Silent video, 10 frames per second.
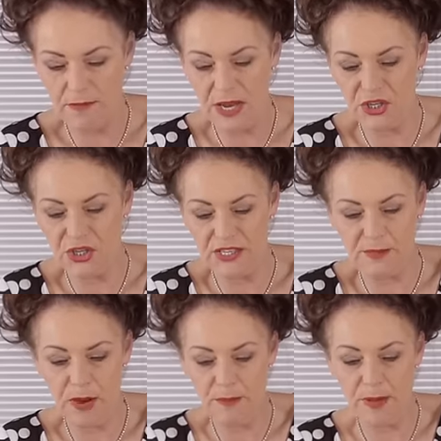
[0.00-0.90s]
Actually, this
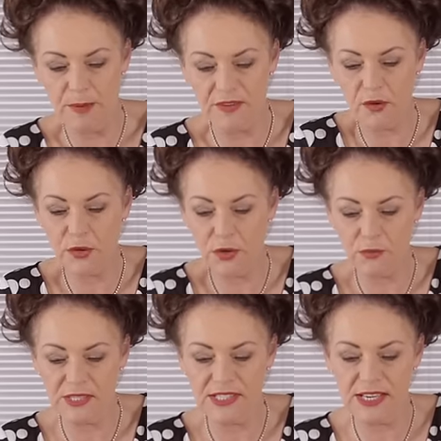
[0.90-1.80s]
might be a bit of good
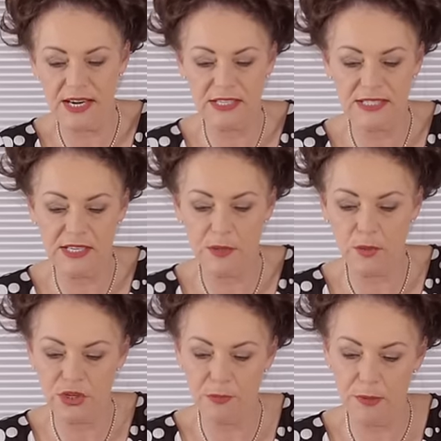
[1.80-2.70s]
old stainless steel,
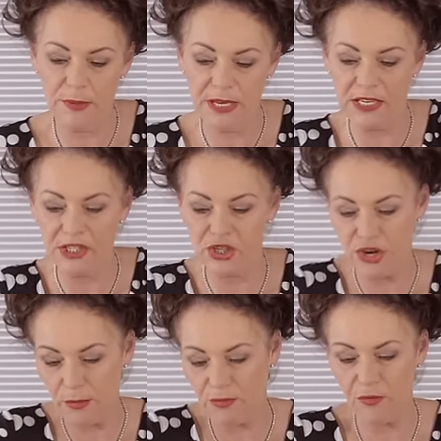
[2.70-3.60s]
which I'll probably get into
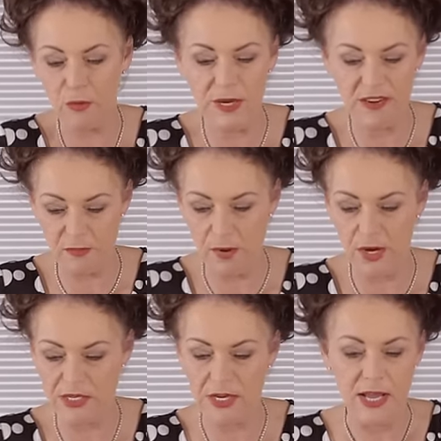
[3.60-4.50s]
trouble for, but never mind.